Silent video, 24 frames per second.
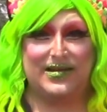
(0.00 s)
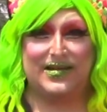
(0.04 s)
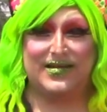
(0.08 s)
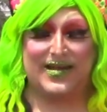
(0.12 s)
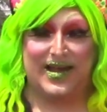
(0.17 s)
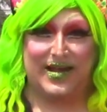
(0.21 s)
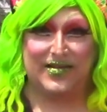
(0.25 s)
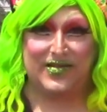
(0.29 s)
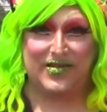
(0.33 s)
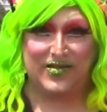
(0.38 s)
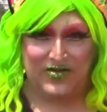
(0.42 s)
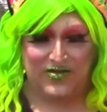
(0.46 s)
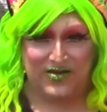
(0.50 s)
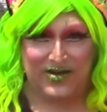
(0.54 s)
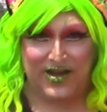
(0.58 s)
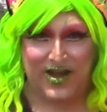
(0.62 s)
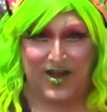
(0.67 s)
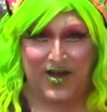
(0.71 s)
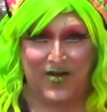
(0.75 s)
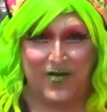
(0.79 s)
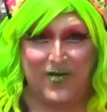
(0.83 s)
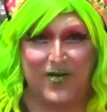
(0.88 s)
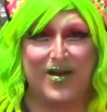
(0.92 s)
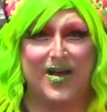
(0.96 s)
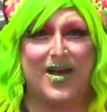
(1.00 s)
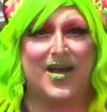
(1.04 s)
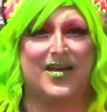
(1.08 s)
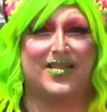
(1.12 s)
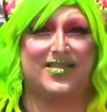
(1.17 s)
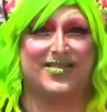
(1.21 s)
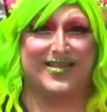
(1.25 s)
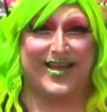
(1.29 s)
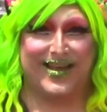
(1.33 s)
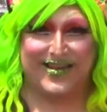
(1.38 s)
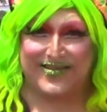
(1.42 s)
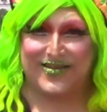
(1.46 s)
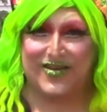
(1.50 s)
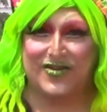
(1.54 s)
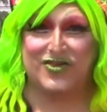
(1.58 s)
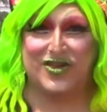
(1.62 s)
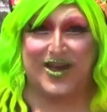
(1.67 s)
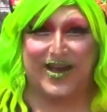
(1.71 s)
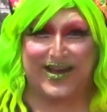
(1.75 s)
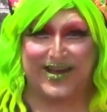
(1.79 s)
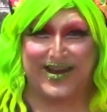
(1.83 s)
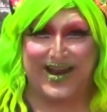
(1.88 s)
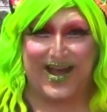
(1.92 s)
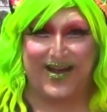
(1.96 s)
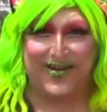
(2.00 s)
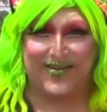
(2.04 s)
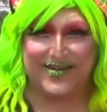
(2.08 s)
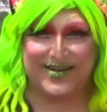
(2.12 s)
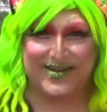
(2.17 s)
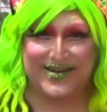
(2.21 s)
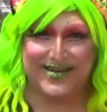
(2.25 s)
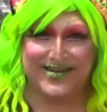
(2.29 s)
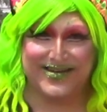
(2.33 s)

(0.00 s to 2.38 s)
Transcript: Design Studio. Let's go check it out.